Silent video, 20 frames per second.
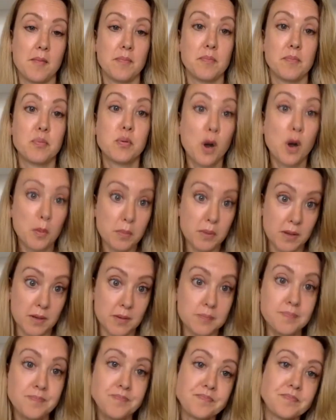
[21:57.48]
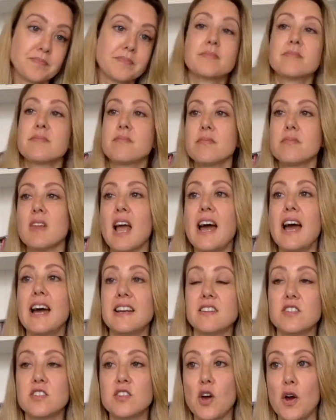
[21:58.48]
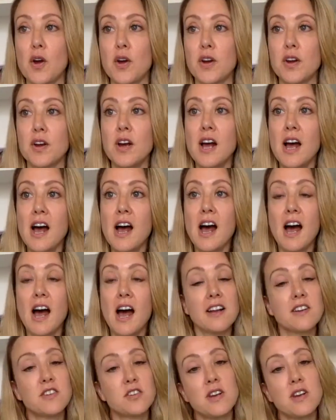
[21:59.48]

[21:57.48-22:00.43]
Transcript: problem. And so a